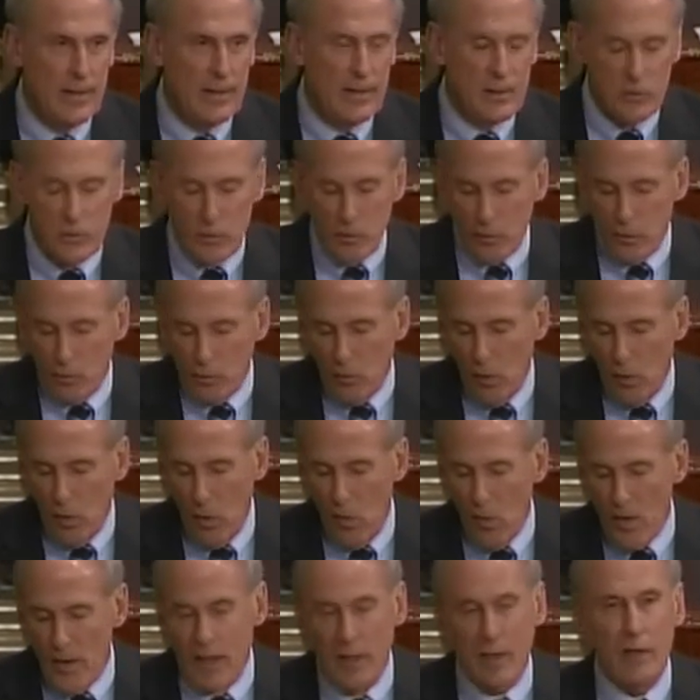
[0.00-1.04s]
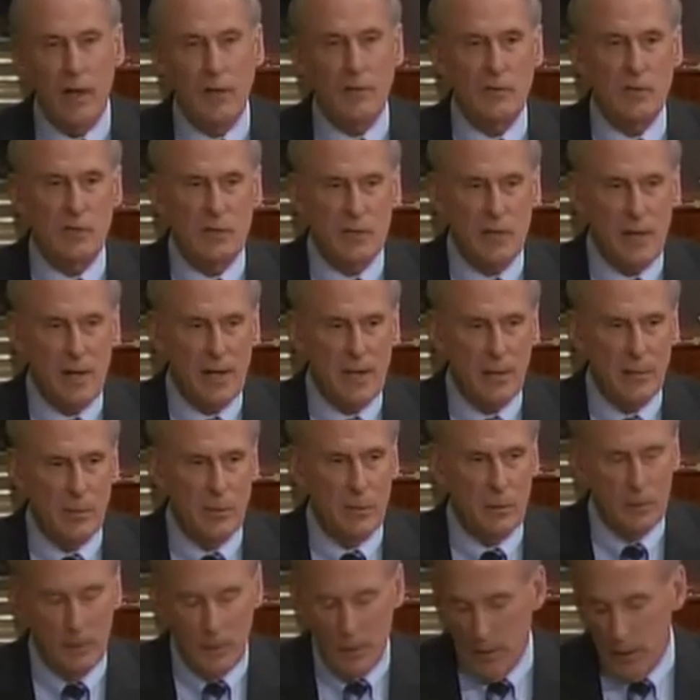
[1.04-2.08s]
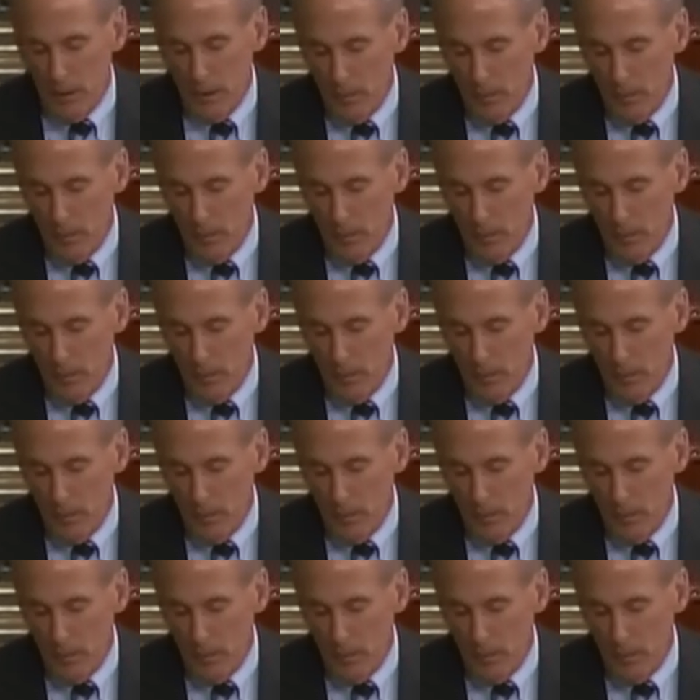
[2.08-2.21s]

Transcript: is the growing and unsustainable